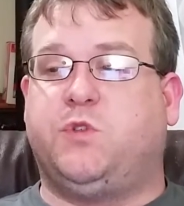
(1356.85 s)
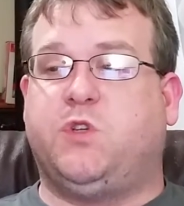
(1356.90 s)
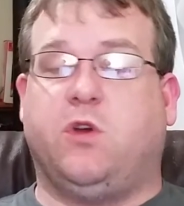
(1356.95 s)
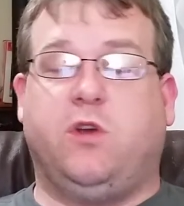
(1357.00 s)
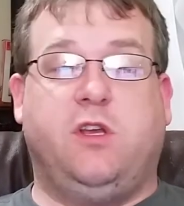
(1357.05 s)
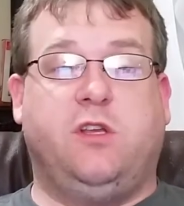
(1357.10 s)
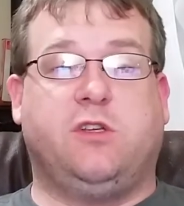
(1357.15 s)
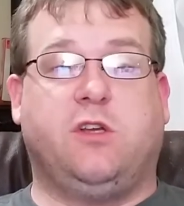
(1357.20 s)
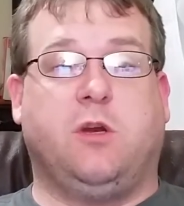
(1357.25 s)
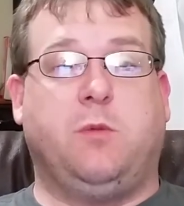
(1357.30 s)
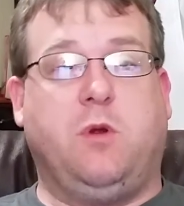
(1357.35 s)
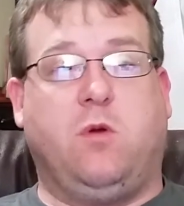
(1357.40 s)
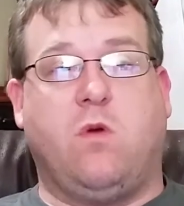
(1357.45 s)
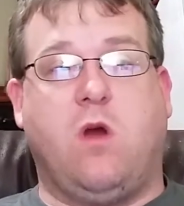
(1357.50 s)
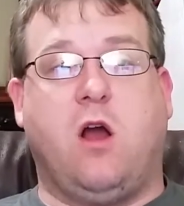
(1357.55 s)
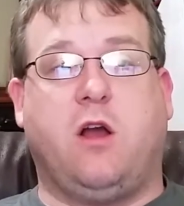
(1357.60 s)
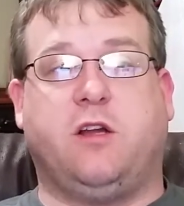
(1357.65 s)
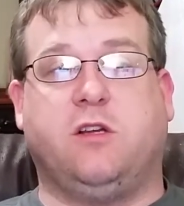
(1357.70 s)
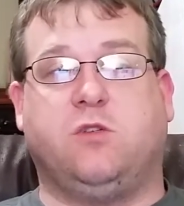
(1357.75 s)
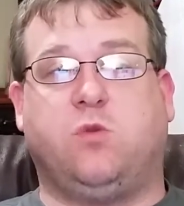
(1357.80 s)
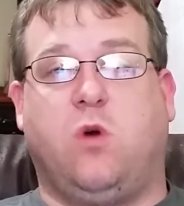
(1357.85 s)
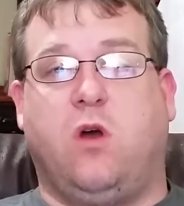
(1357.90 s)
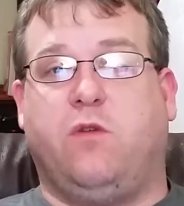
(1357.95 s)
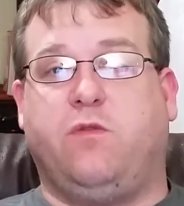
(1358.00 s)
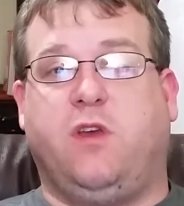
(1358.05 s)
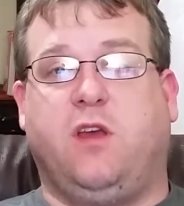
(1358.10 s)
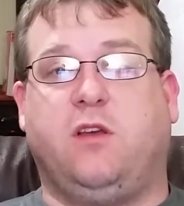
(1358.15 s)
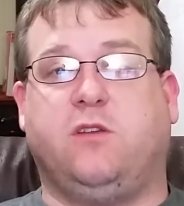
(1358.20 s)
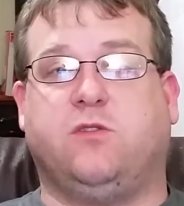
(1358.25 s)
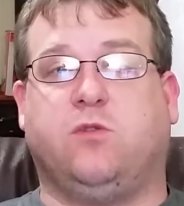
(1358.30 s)
So he's going to be rocking
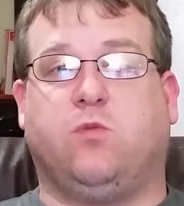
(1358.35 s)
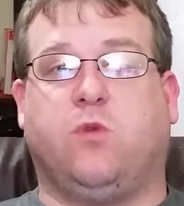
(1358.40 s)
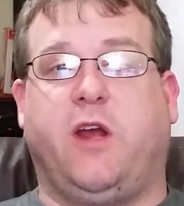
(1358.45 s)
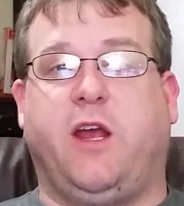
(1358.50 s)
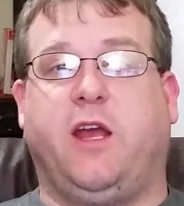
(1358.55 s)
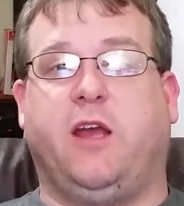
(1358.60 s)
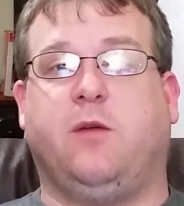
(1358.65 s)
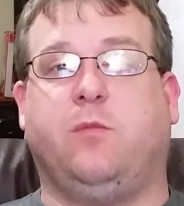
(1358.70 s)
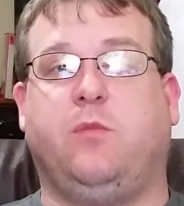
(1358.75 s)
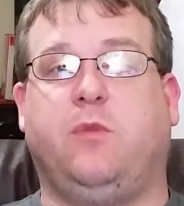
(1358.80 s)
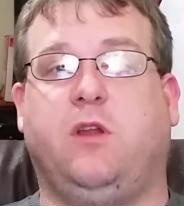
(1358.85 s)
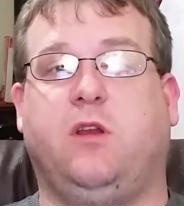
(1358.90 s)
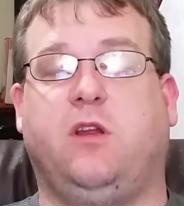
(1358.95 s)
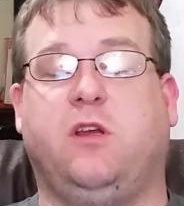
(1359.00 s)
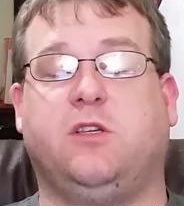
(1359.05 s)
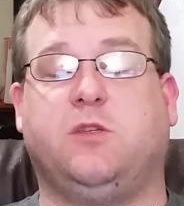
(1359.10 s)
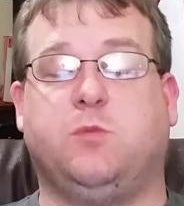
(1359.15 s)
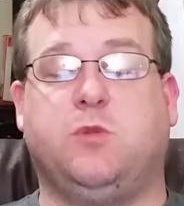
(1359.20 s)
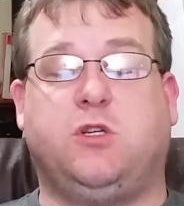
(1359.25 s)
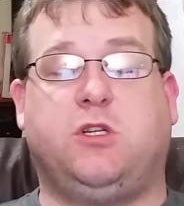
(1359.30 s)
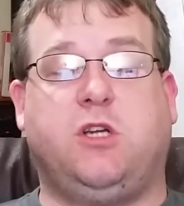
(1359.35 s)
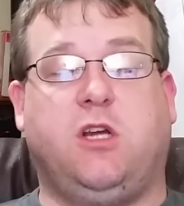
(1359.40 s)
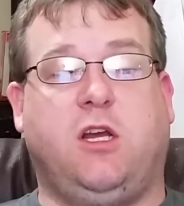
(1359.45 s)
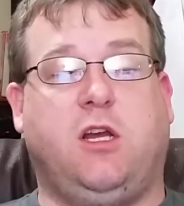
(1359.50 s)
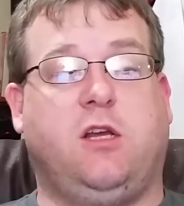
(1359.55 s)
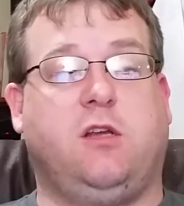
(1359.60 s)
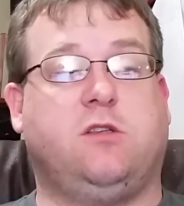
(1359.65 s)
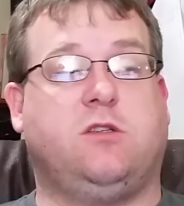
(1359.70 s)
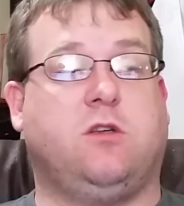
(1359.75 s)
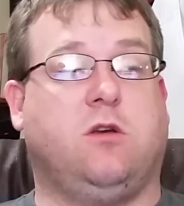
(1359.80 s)
12 gigs of RAM in his
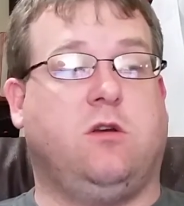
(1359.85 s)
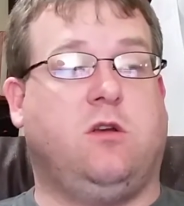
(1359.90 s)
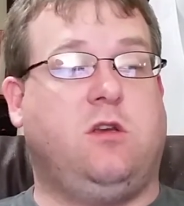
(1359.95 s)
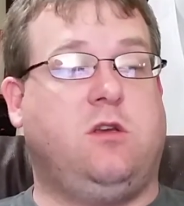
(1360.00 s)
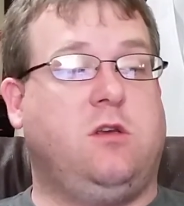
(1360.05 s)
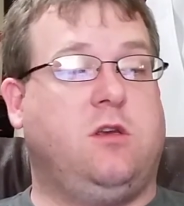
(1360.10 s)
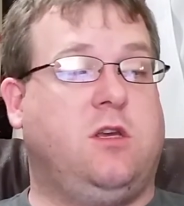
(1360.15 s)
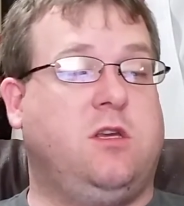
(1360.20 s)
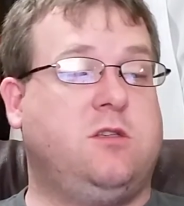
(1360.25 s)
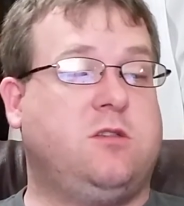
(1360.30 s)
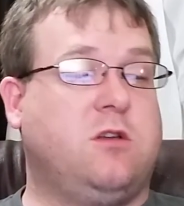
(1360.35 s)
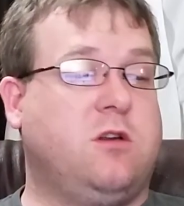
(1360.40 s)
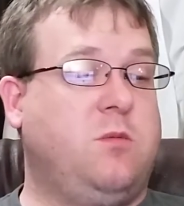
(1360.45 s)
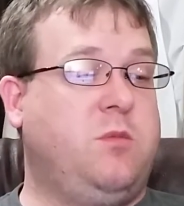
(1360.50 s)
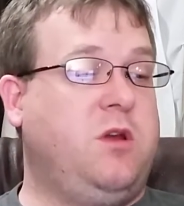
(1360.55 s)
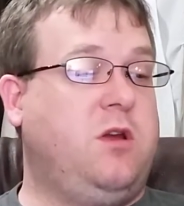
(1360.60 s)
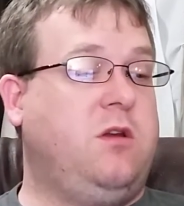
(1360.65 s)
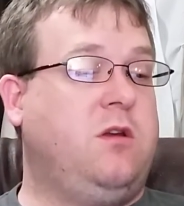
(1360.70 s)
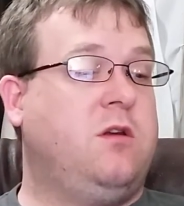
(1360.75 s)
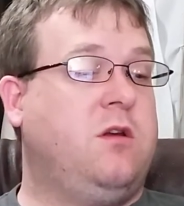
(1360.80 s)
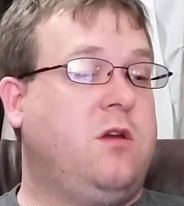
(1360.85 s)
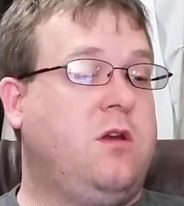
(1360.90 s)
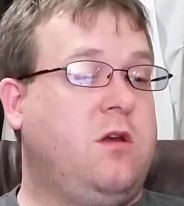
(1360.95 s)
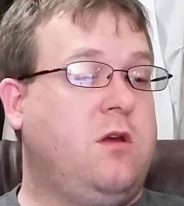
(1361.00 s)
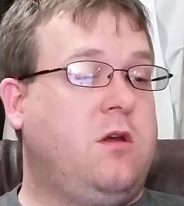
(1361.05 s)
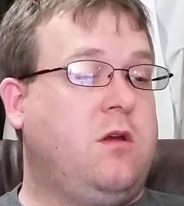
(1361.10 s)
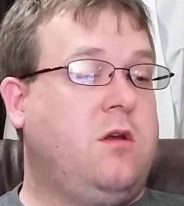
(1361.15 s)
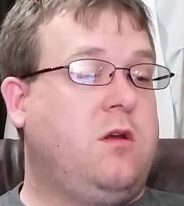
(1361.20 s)
machine. So he's going to